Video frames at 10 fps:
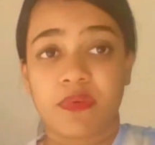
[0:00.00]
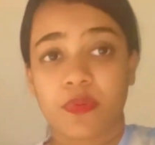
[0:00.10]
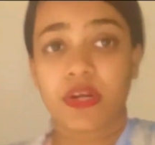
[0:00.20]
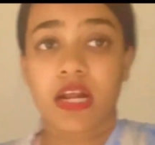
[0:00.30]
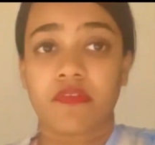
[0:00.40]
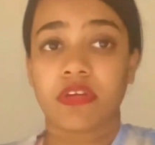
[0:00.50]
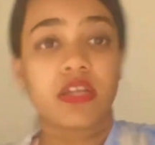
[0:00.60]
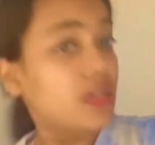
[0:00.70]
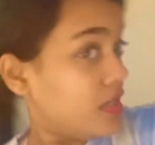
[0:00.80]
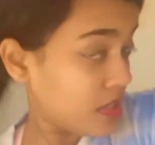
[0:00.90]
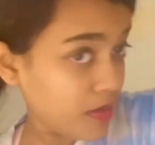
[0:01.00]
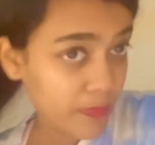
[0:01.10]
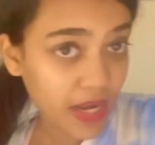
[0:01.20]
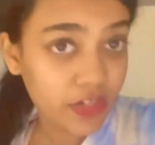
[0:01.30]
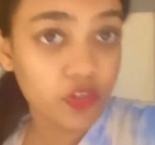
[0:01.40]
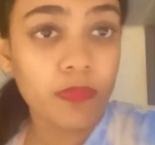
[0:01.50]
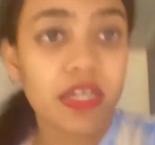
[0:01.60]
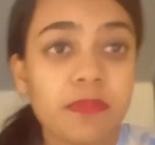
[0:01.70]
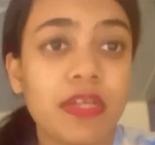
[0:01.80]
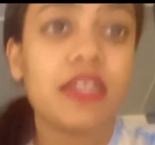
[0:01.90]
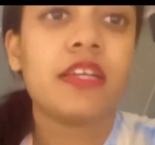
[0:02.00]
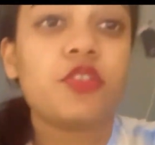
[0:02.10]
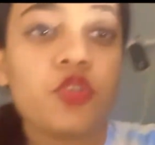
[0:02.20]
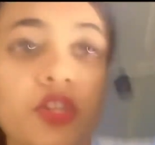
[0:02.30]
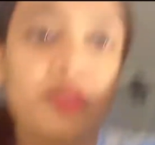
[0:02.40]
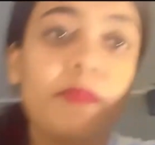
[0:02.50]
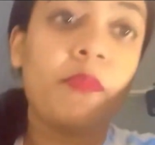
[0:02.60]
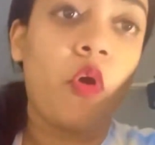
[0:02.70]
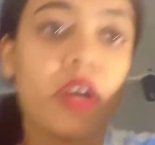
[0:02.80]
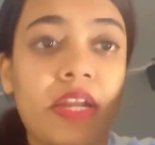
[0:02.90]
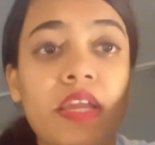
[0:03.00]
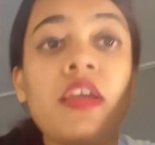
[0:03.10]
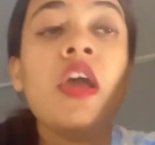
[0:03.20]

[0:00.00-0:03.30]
We were having back-to-back meetings all morning.